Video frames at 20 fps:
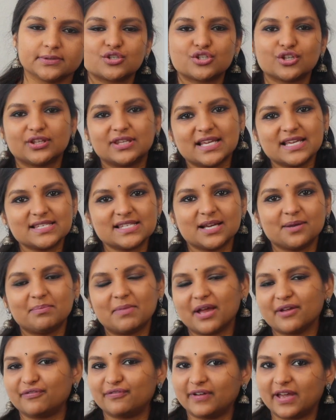So these are
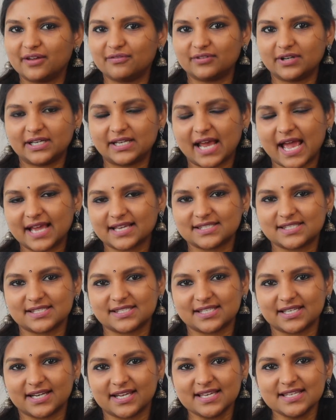my favorite
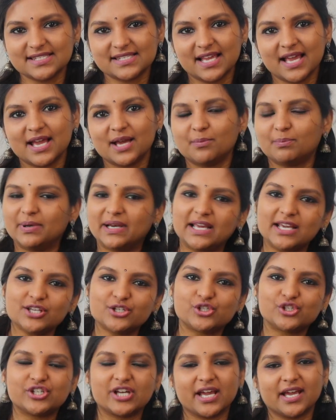accessories. Please
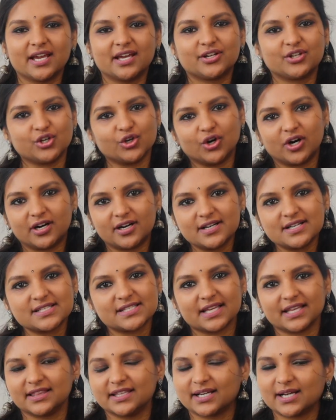share yours
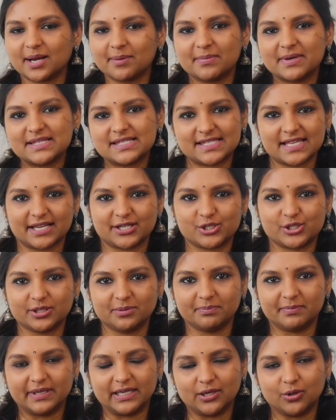in the comment section
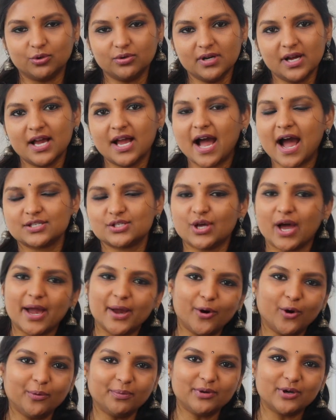below. So I
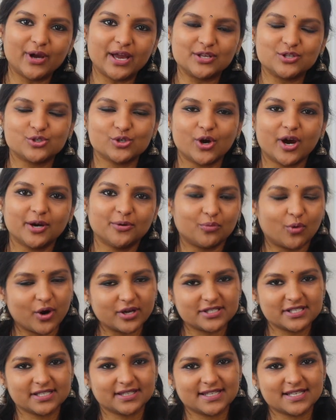hope you enjoyed
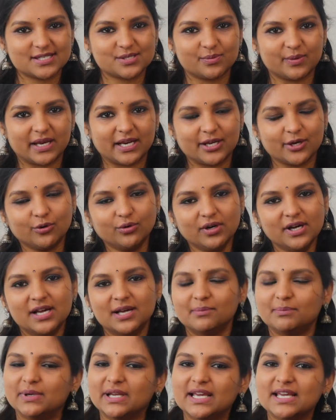watching this video.
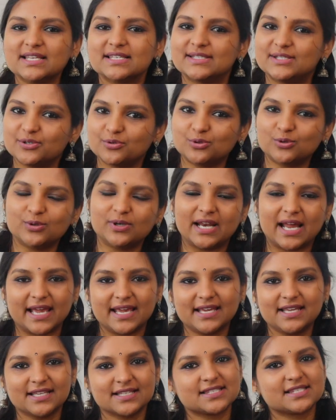Please do
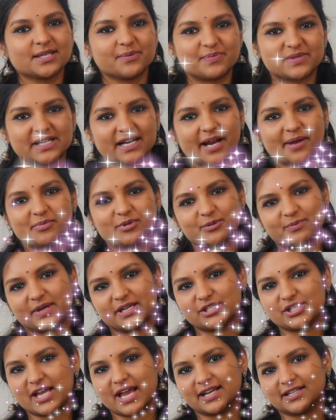like and subscribe to my
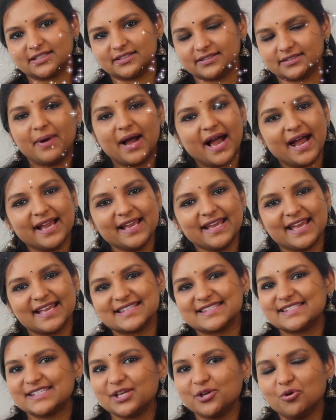channel. Bye and
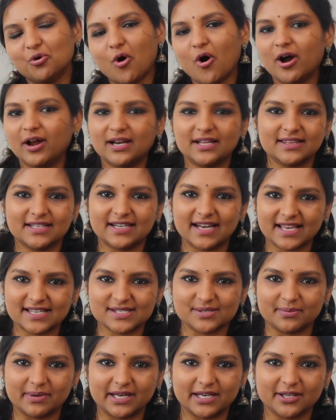see you all in the next
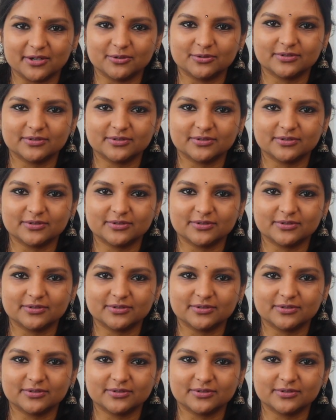video.